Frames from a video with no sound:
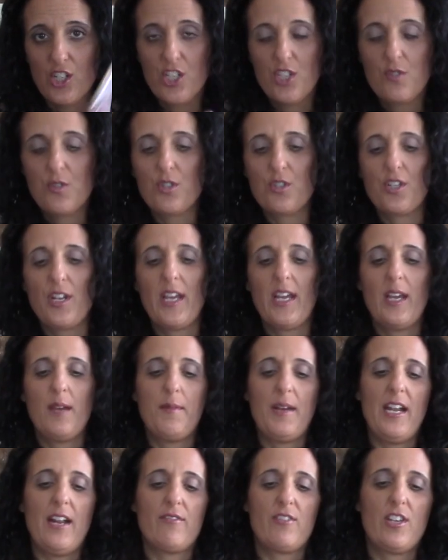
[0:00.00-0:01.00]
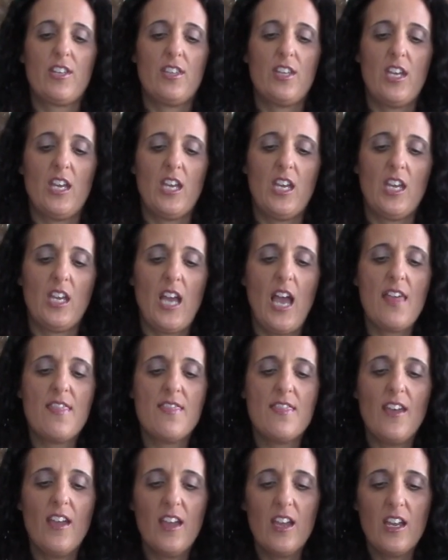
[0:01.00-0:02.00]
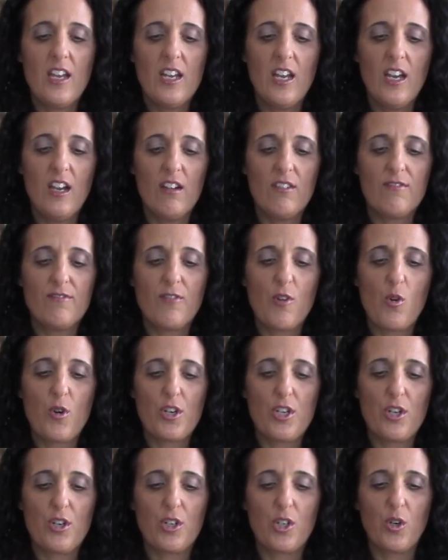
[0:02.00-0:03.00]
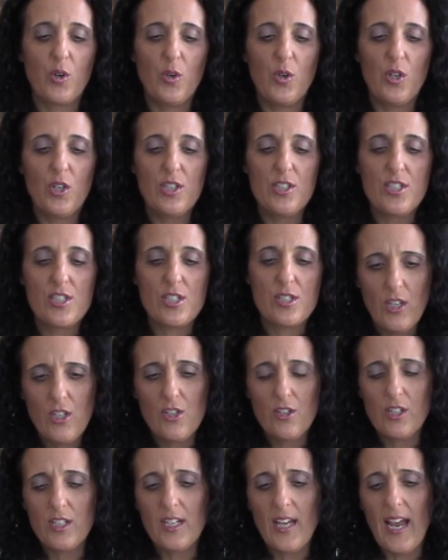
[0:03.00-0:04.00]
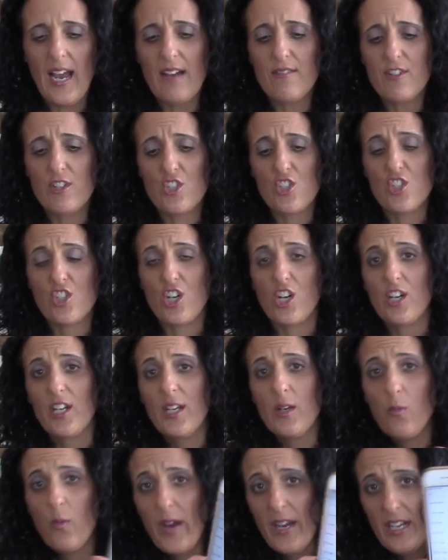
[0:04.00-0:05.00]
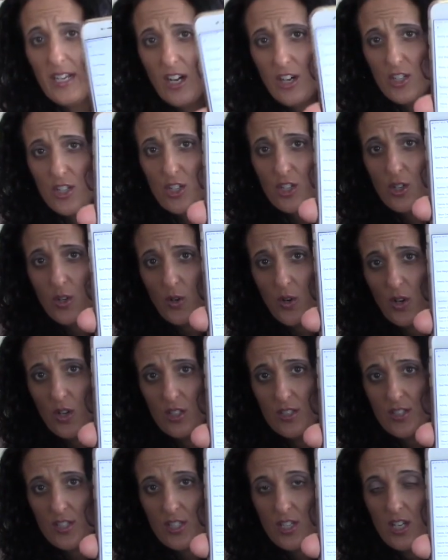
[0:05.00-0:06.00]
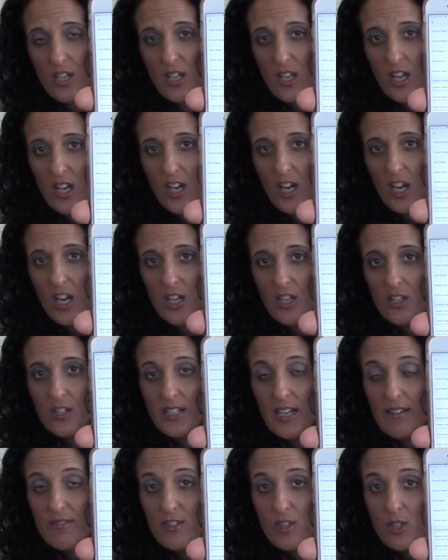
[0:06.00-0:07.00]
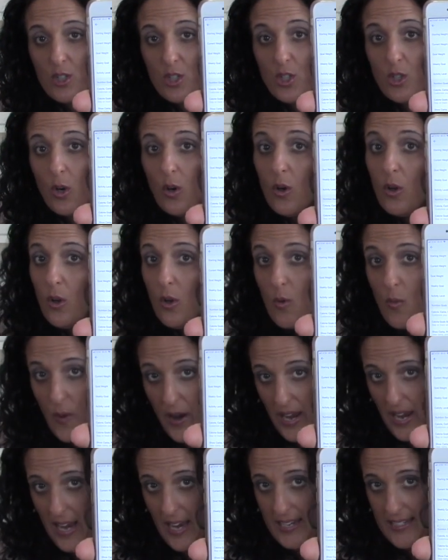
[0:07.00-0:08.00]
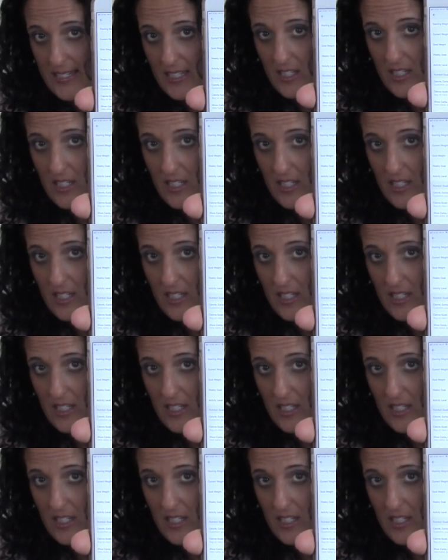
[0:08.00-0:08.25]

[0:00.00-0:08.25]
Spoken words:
username and everything. And then for your goals, you're gonna have your starting weight on your goals. You're gonna have your goal weight